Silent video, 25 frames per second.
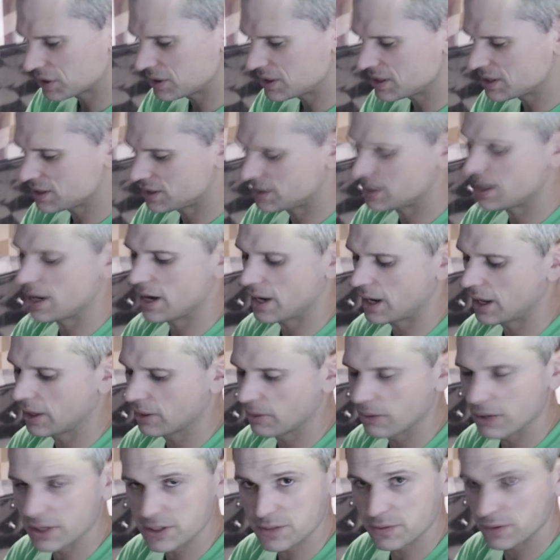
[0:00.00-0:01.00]
is,
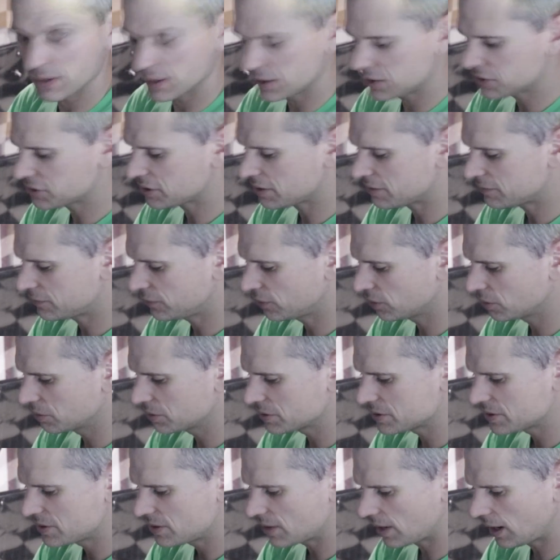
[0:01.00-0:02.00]
otherwise fairly
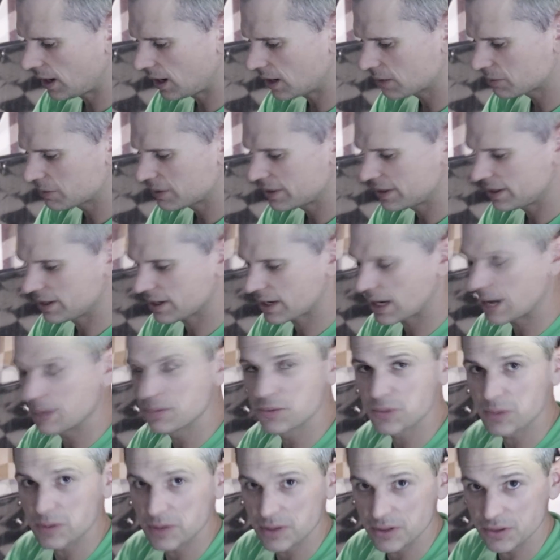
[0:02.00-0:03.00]
straightforward. The hardware that it
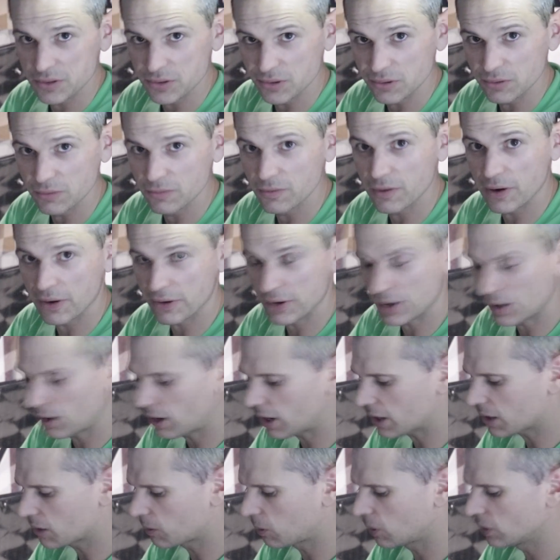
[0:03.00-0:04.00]
comes with is all very high
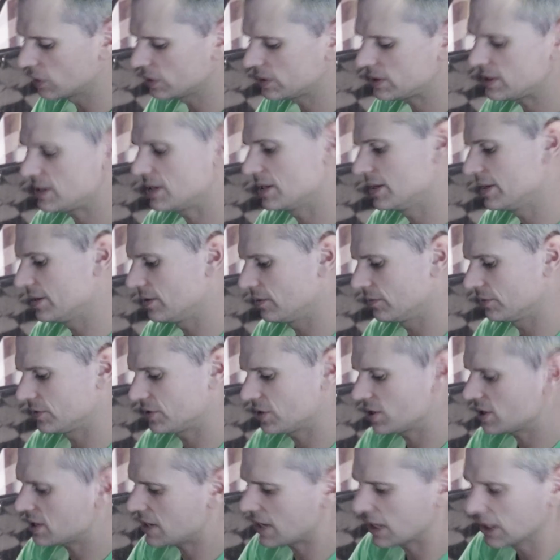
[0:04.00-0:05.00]
quality, and then
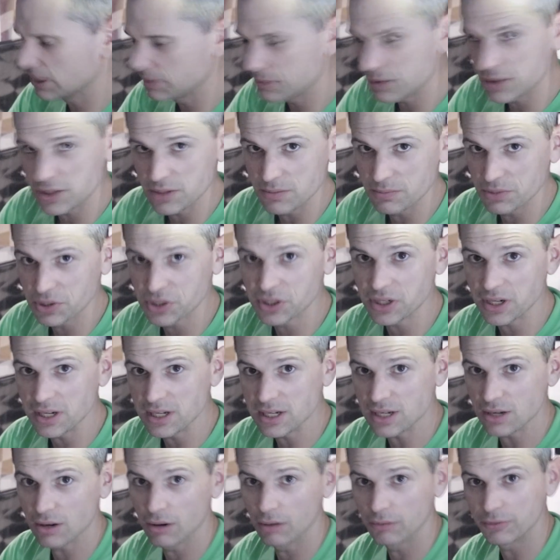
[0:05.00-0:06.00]
obviously the aluminium
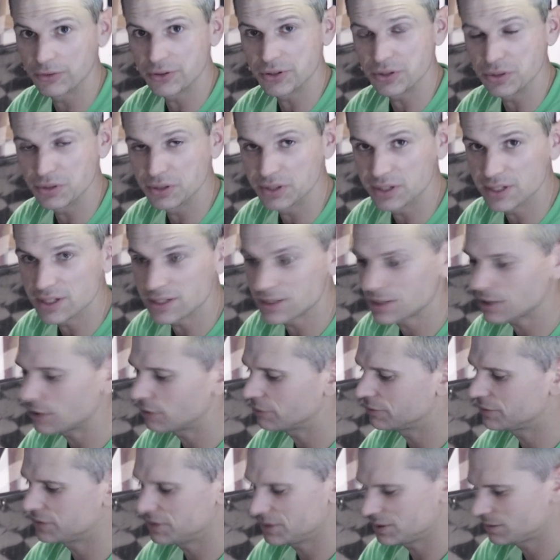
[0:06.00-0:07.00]
machining of the unit
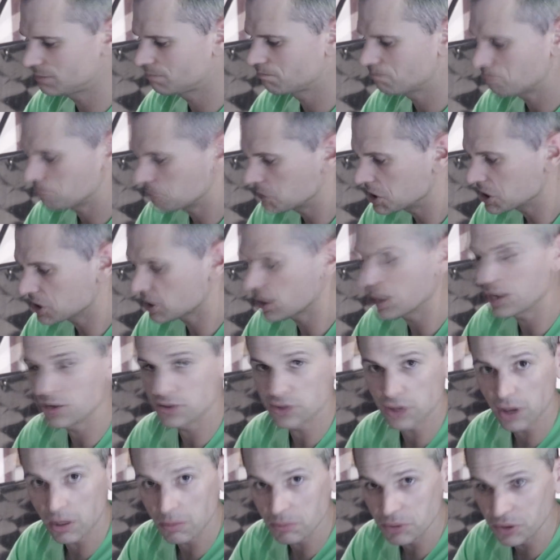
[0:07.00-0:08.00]
itself is kind of
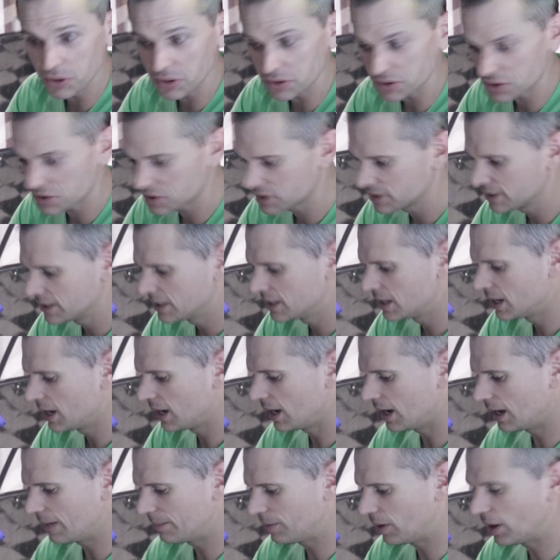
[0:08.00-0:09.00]
top notch.
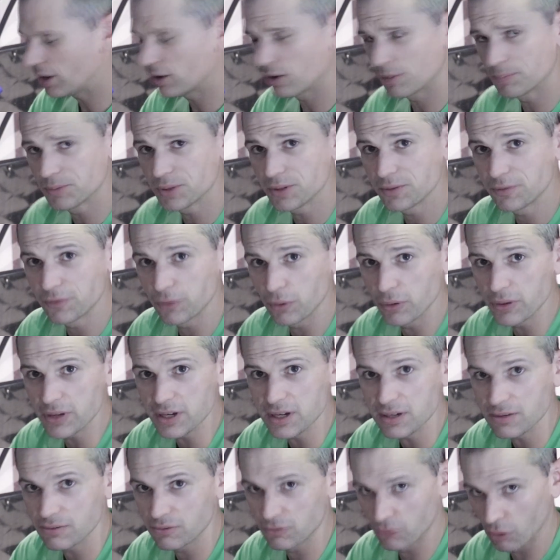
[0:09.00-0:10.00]
I opted for
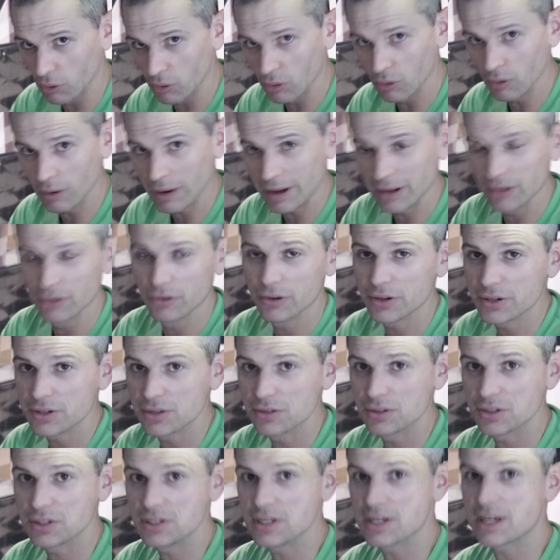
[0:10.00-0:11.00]
the raw alloy
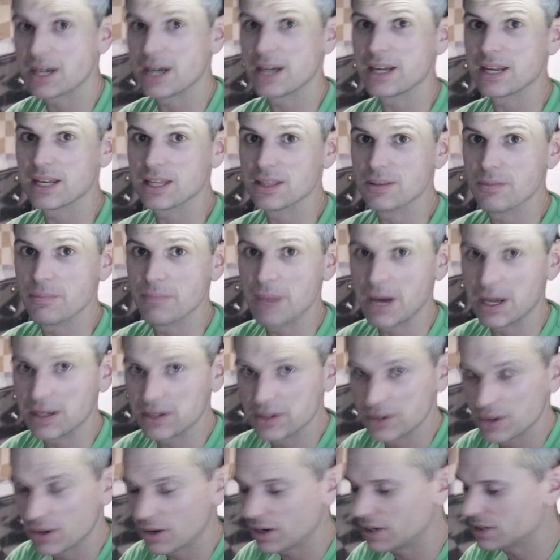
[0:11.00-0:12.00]
unit. You can get them
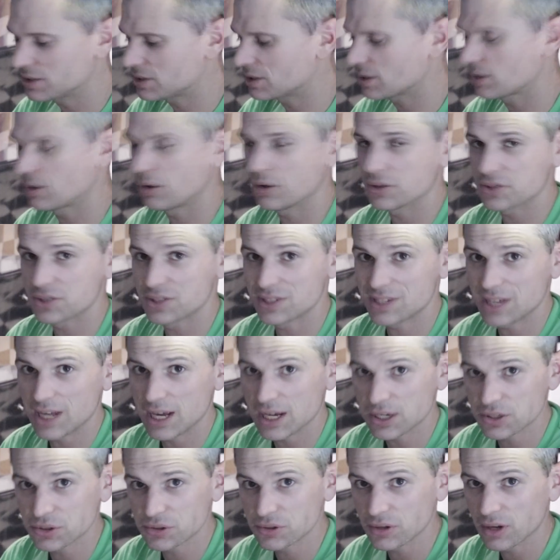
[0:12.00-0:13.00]
anodized, it costs
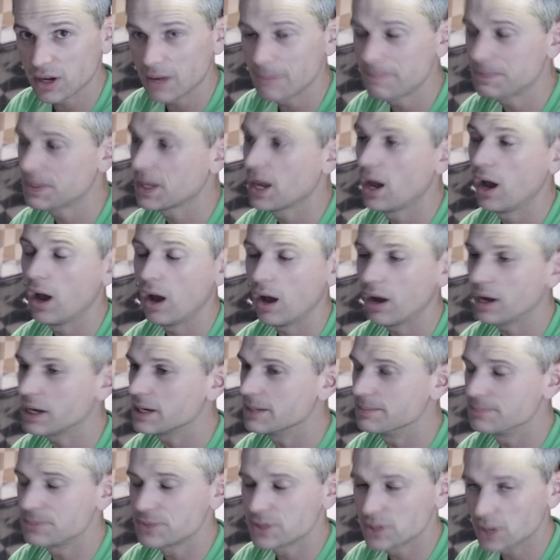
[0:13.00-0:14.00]
extra. I
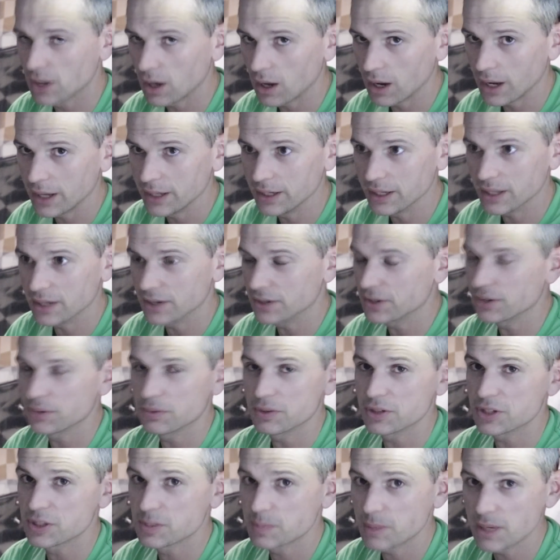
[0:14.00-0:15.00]
am tight and I don't want
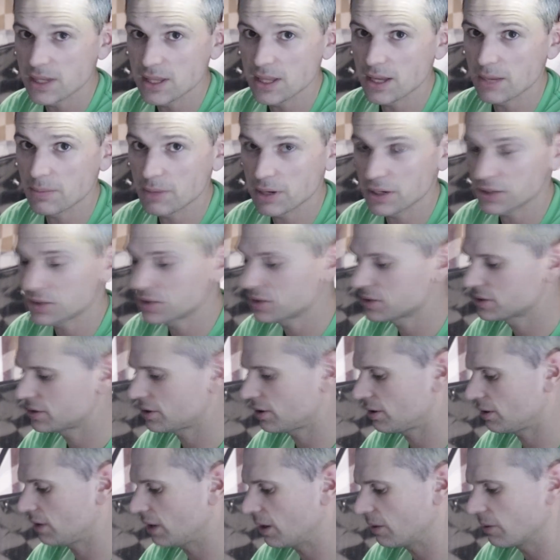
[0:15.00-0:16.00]
to spend that much, so
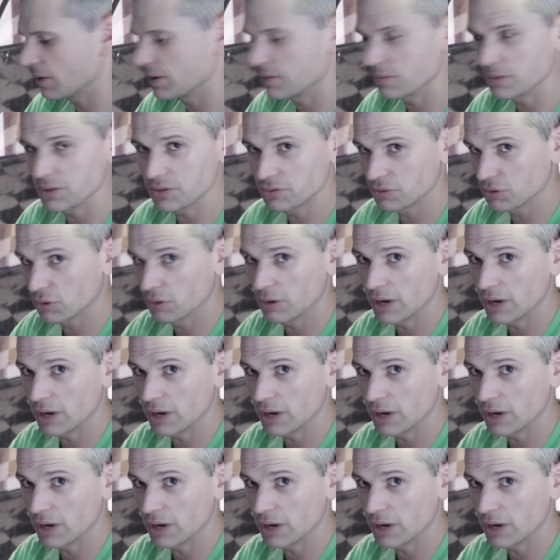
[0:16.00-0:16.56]
I went with raw